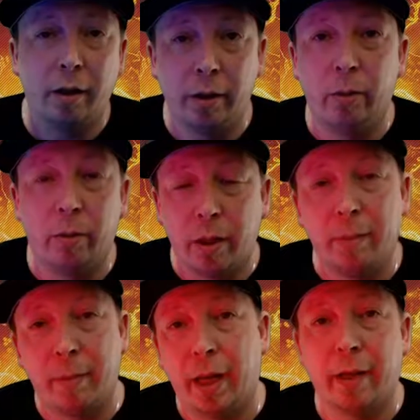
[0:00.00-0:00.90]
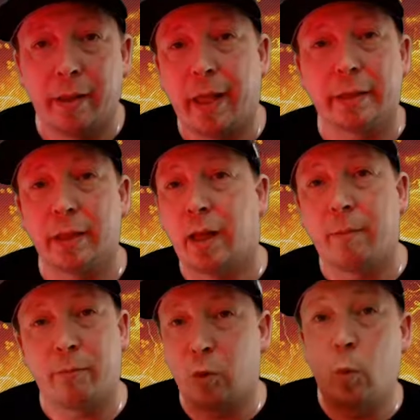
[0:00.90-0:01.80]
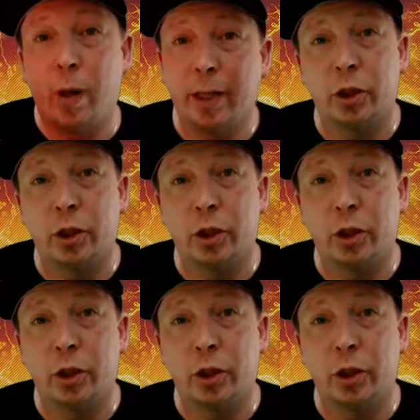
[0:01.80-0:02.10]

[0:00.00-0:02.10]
You can make a desktop for way